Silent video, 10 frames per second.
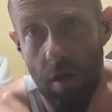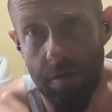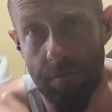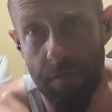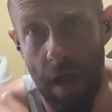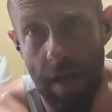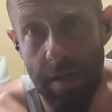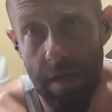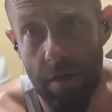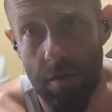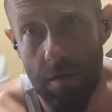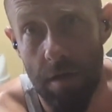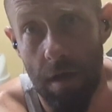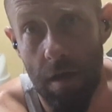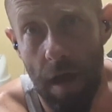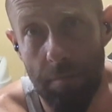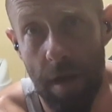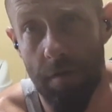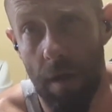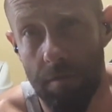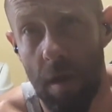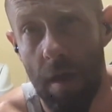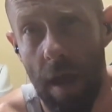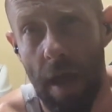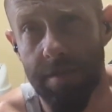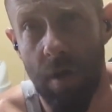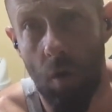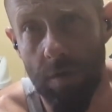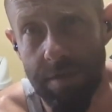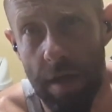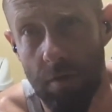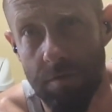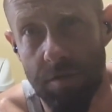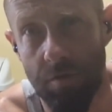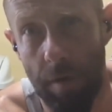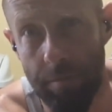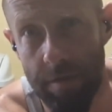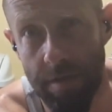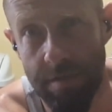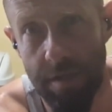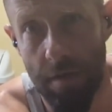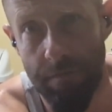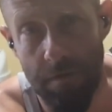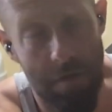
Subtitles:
on the fly here. As always, I don't script this stuff.